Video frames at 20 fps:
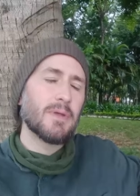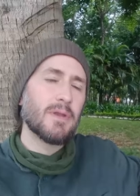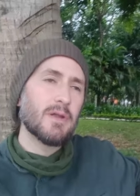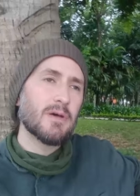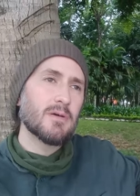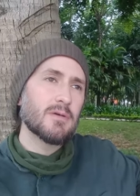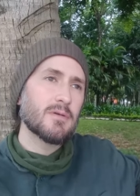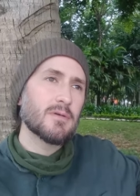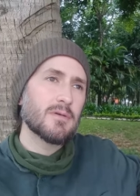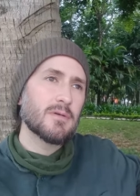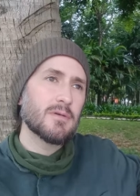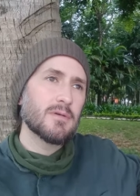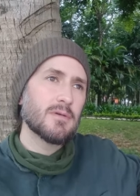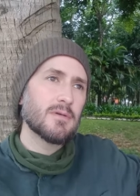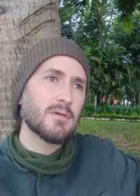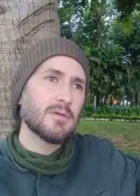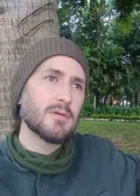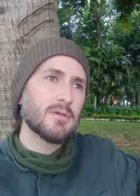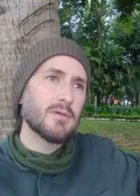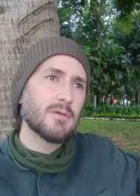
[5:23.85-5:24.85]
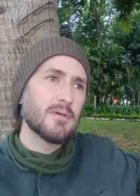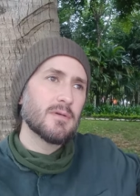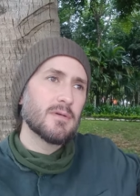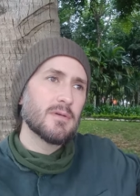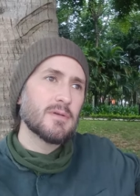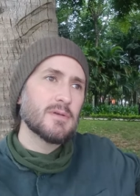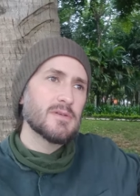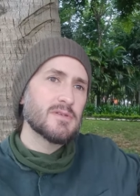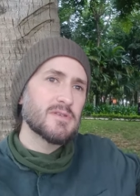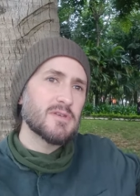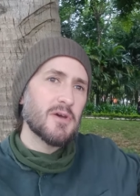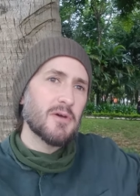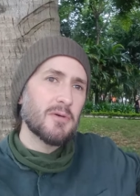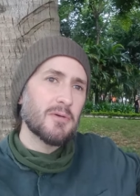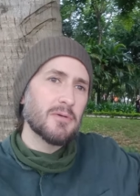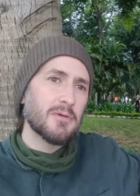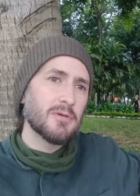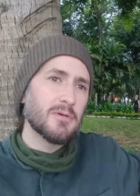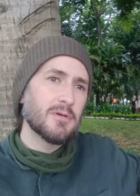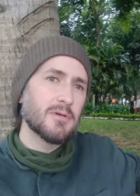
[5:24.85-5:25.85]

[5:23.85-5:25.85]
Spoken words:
you know? So,